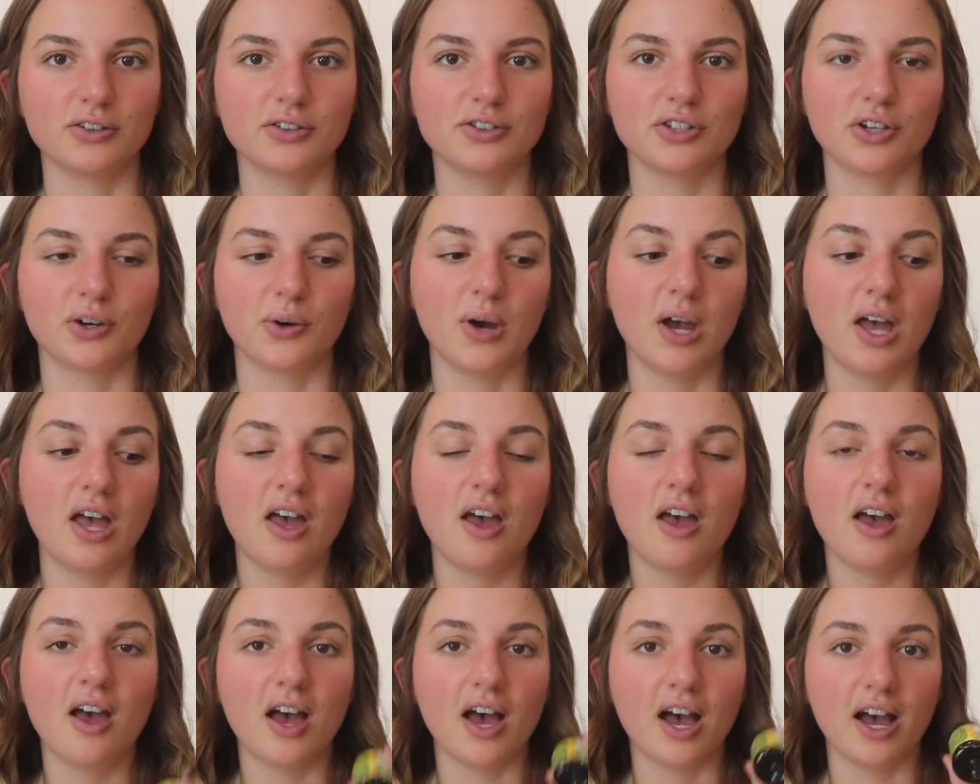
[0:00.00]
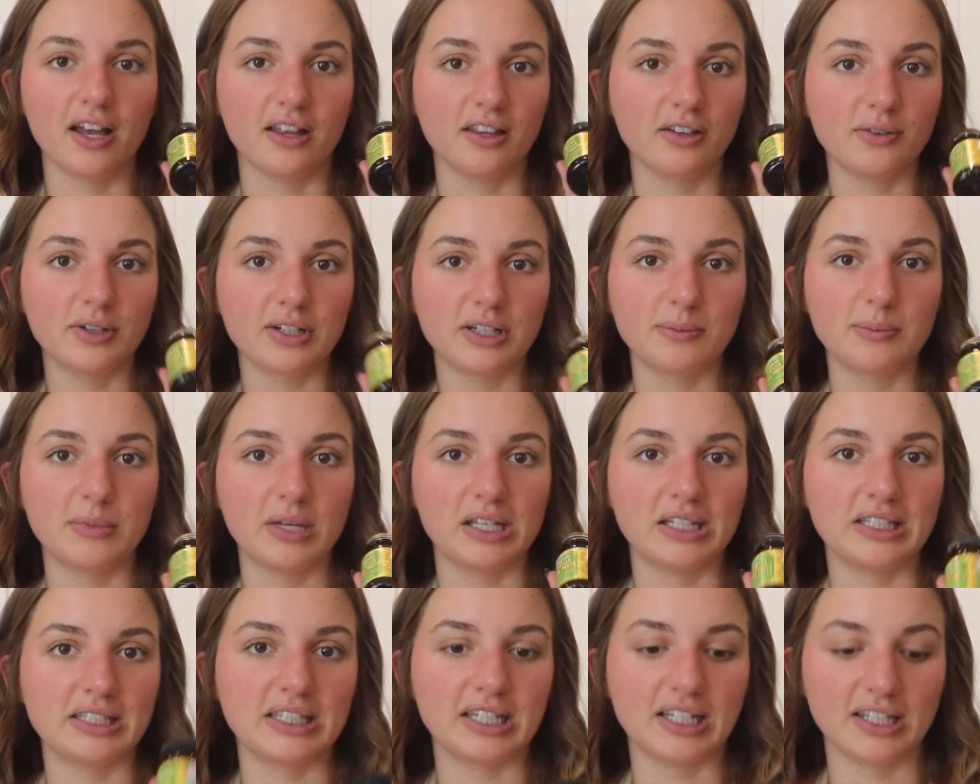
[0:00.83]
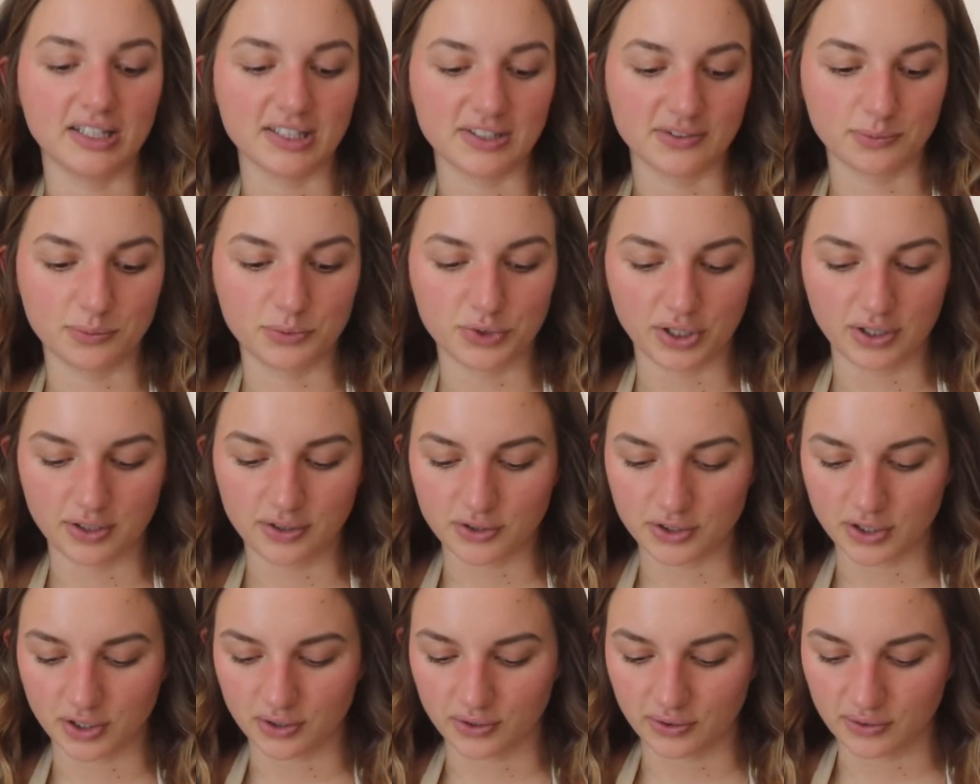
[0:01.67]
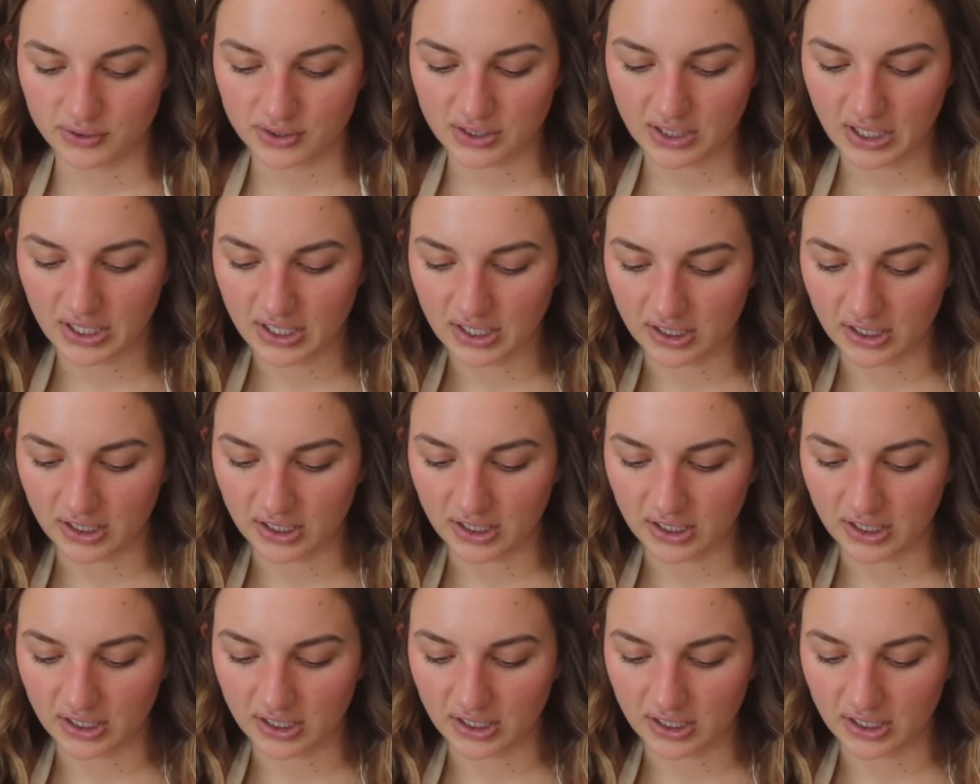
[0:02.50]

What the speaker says: So highly recommend getting this from Trader Joe's.